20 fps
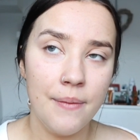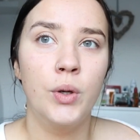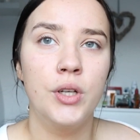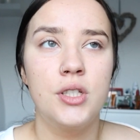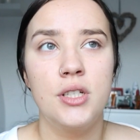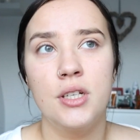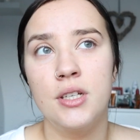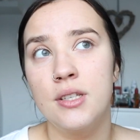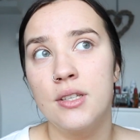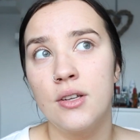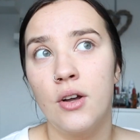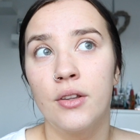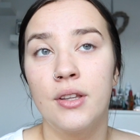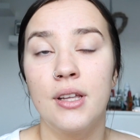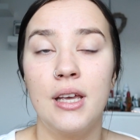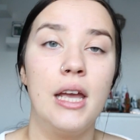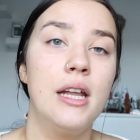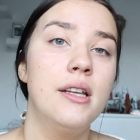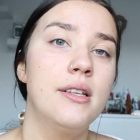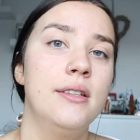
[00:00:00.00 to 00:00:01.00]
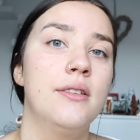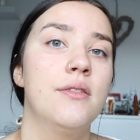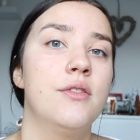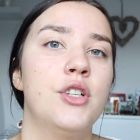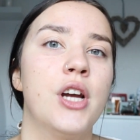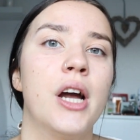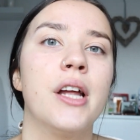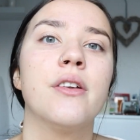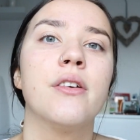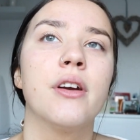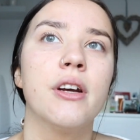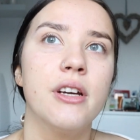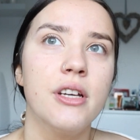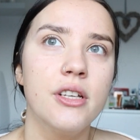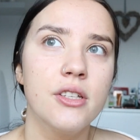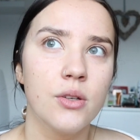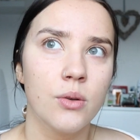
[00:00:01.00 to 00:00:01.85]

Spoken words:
which is on the 18th of January,